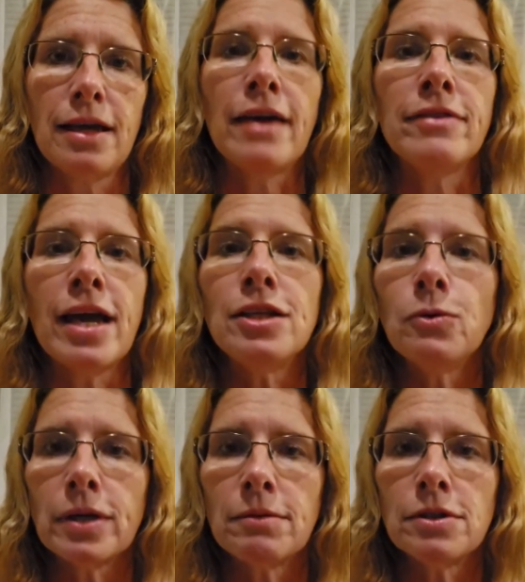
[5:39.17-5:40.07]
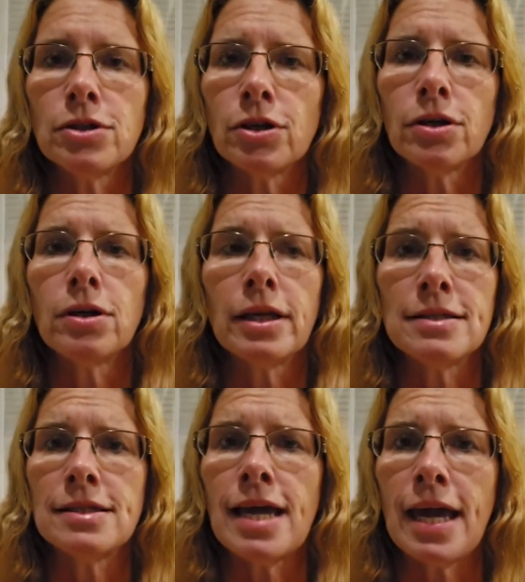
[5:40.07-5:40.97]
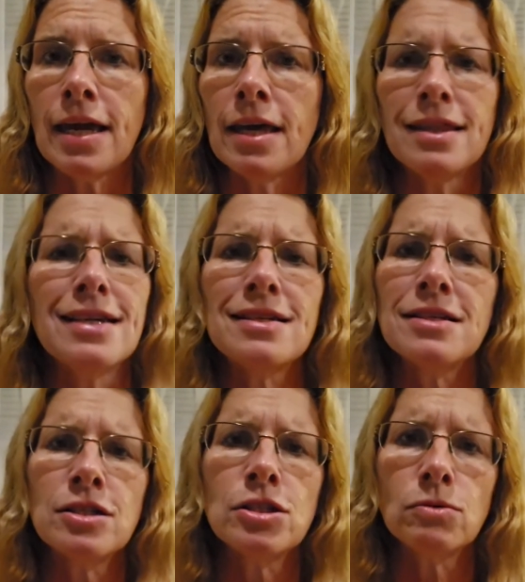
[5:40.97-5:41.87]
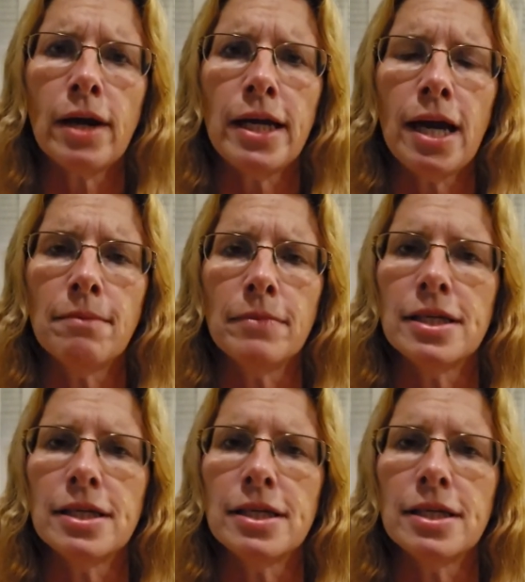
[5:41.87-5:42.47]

And then you can turn and say, this isn't who I am.